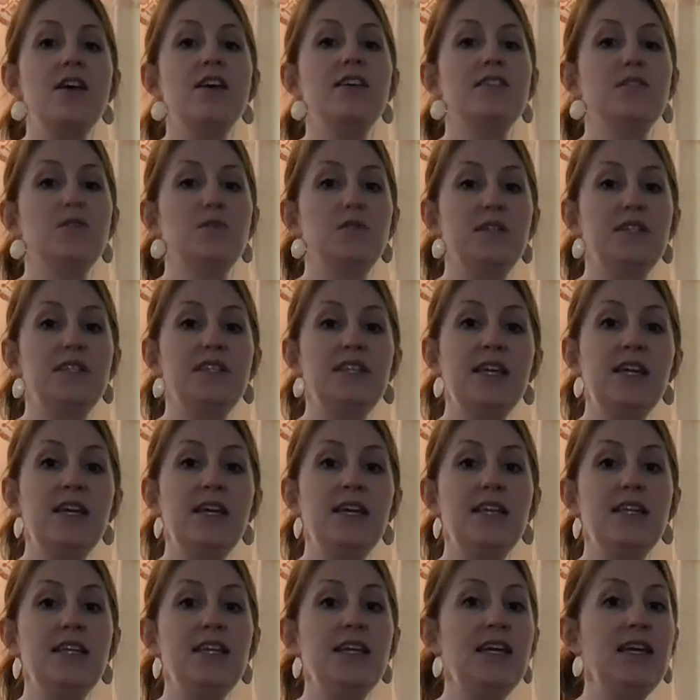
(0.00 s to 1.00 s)
So
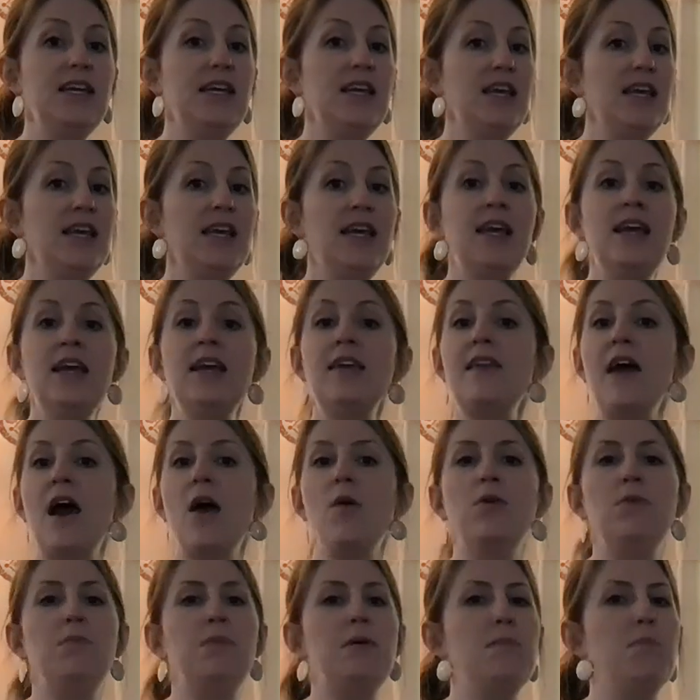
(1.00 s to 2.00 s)
C, D, E,
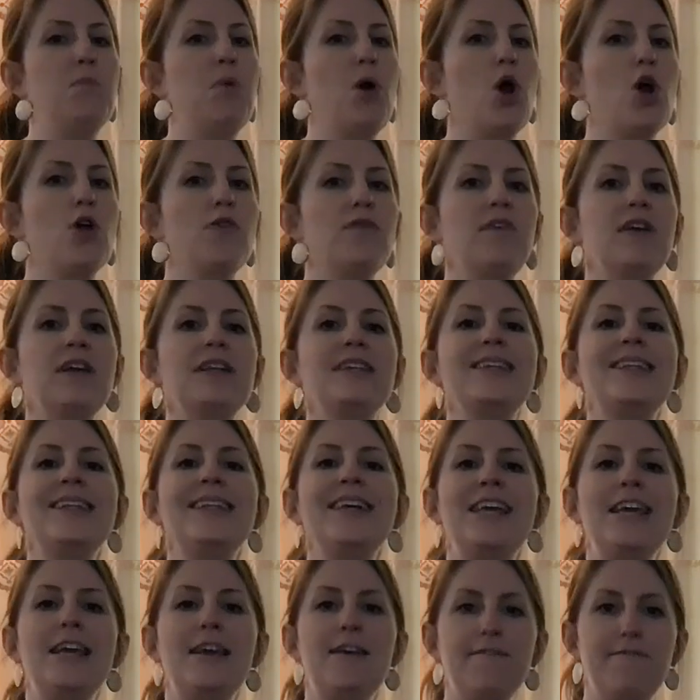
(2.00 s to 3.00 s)
that would be
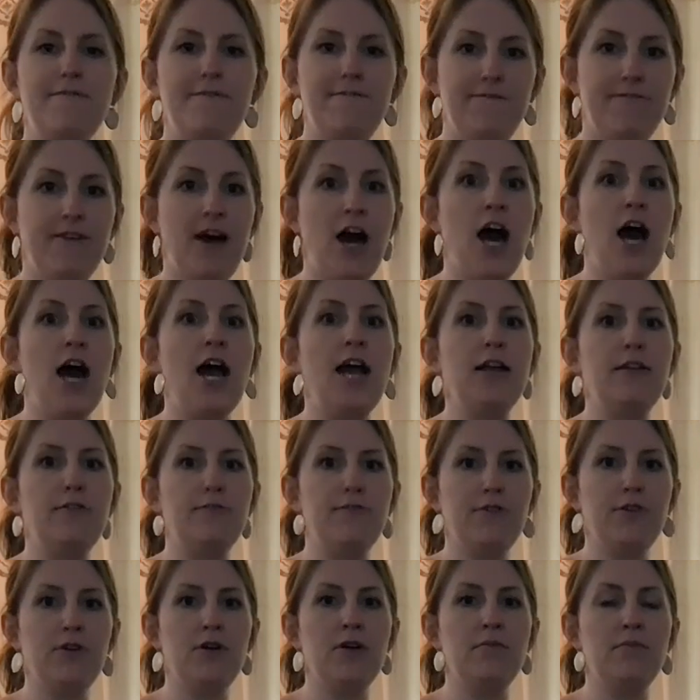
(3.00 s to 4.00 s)
perfectly fine
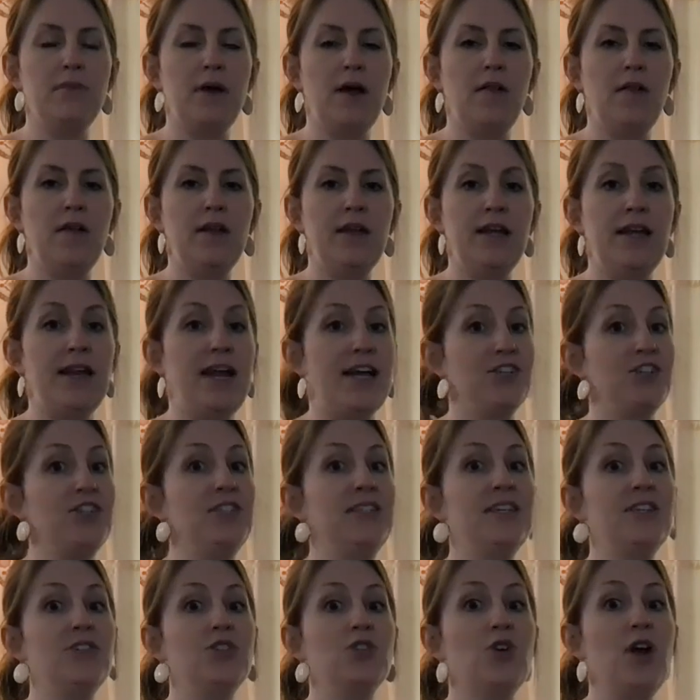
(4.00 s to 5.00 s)
for a melody. It actually
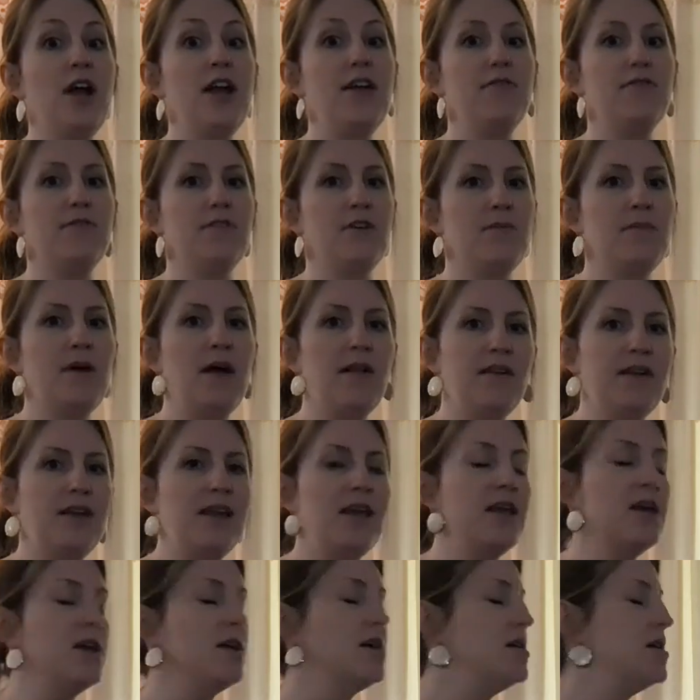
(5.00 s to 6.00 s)
sounds great for a
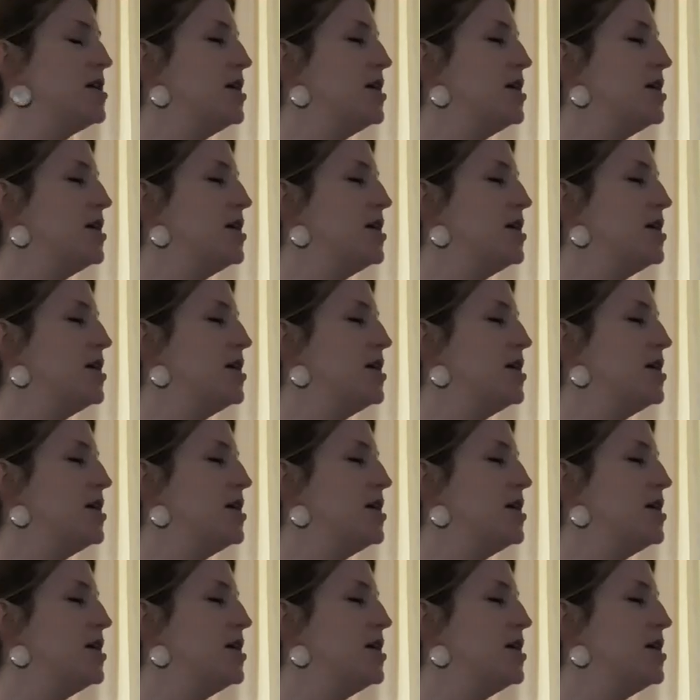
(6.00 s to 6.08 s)
melody.